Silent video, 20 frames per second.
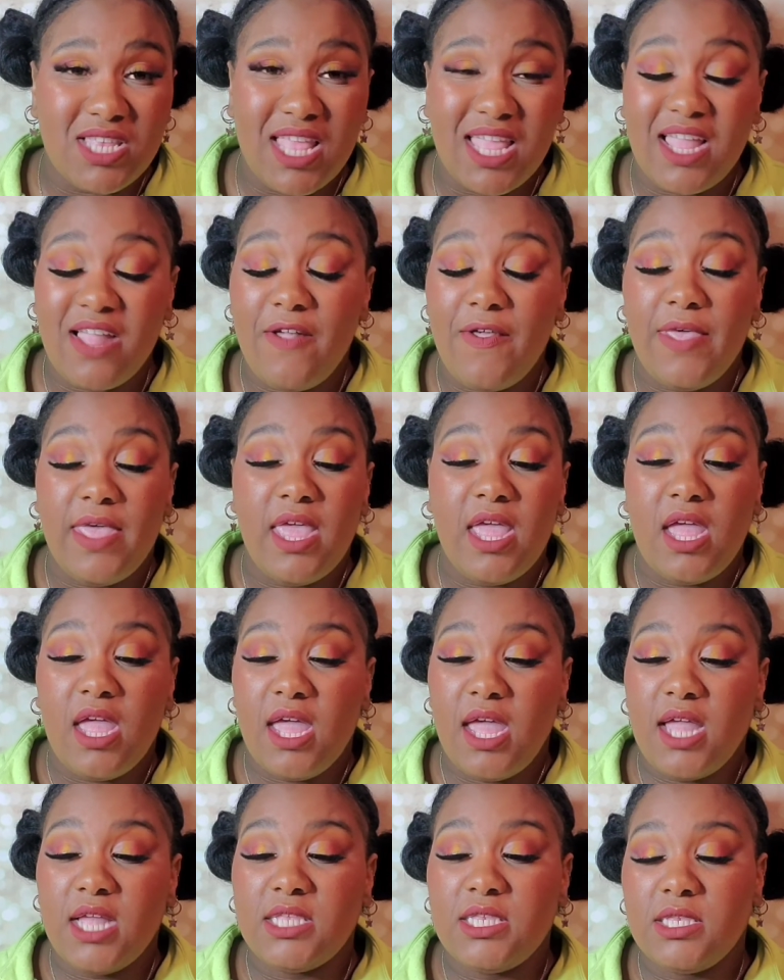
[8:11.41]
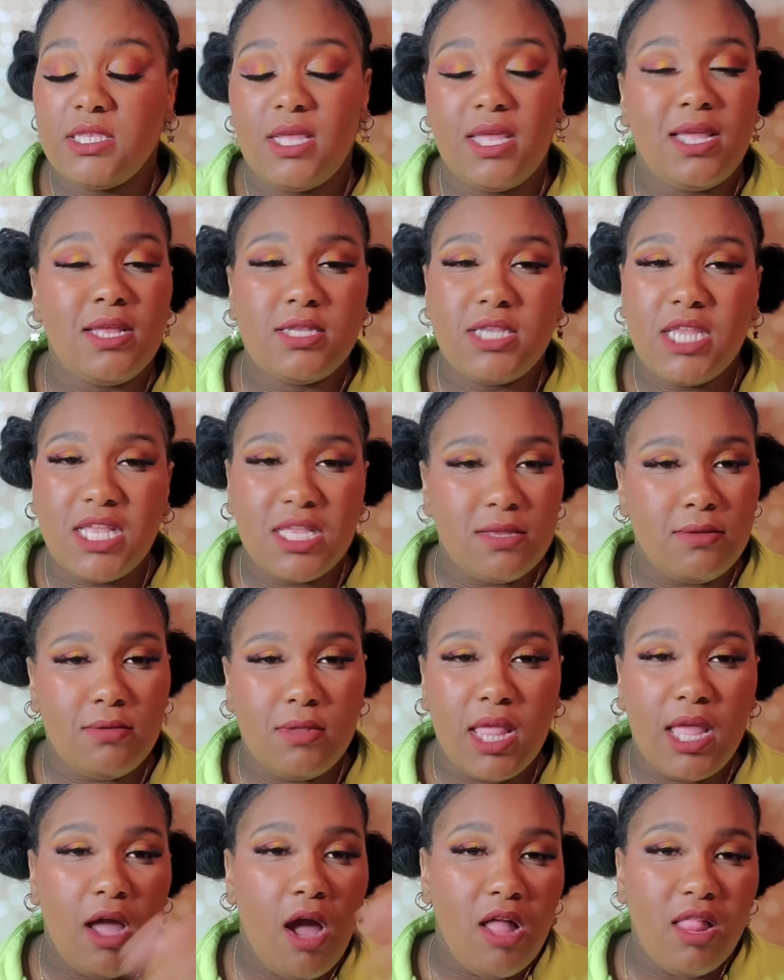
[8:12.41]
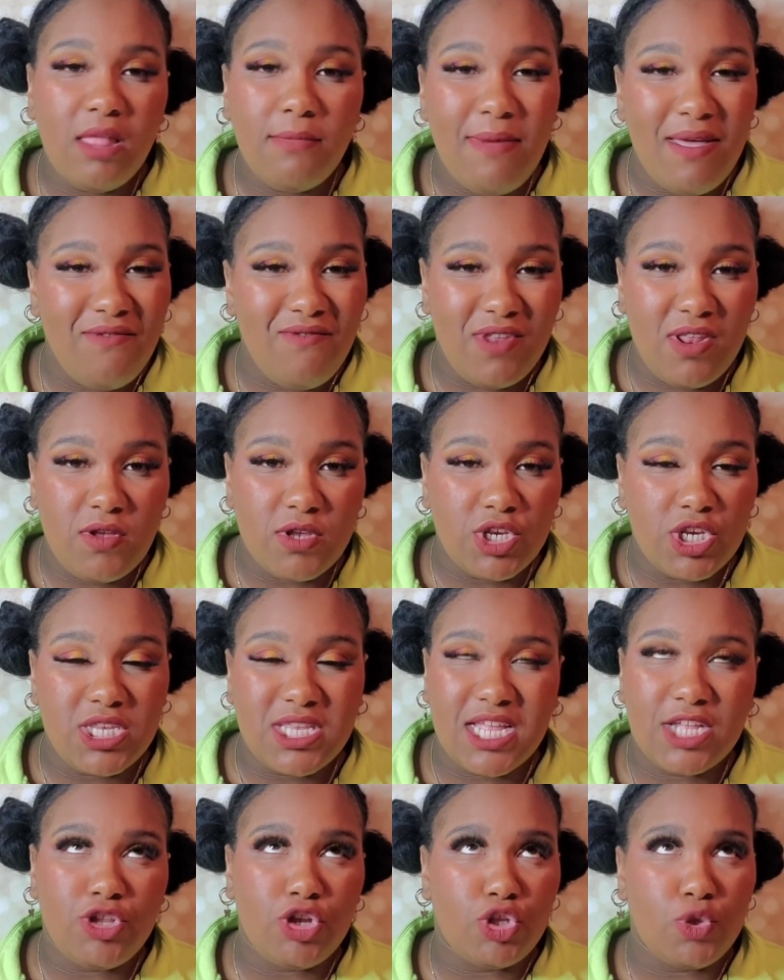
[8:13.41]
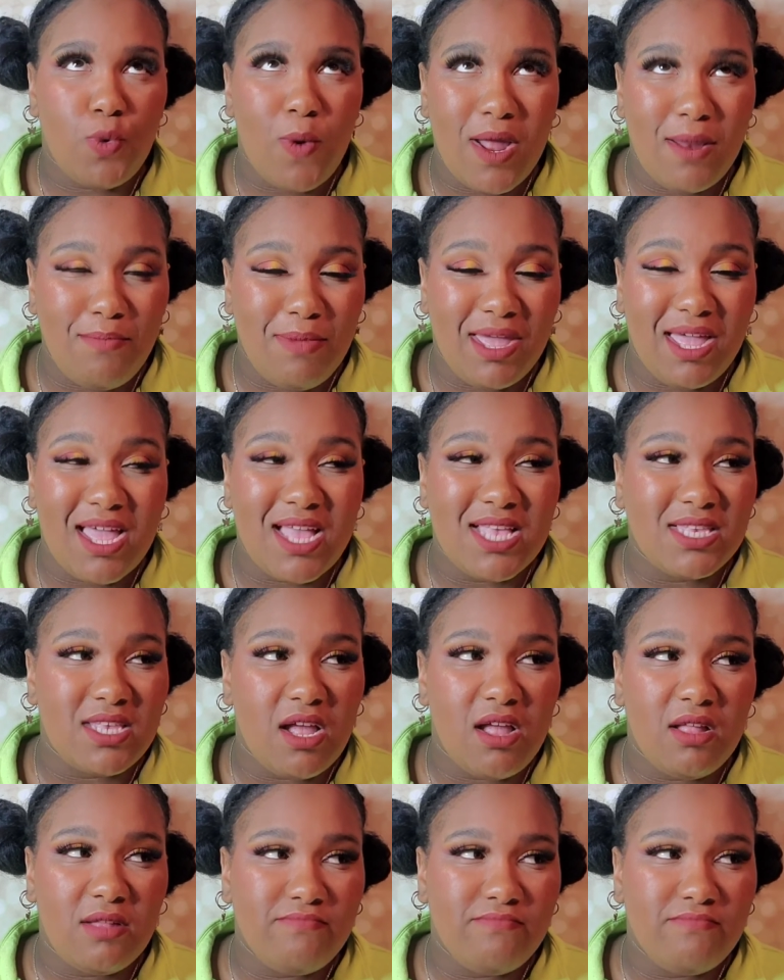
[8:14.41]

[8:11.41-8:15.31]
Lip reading: Like, it's like all of my videos just intertwined because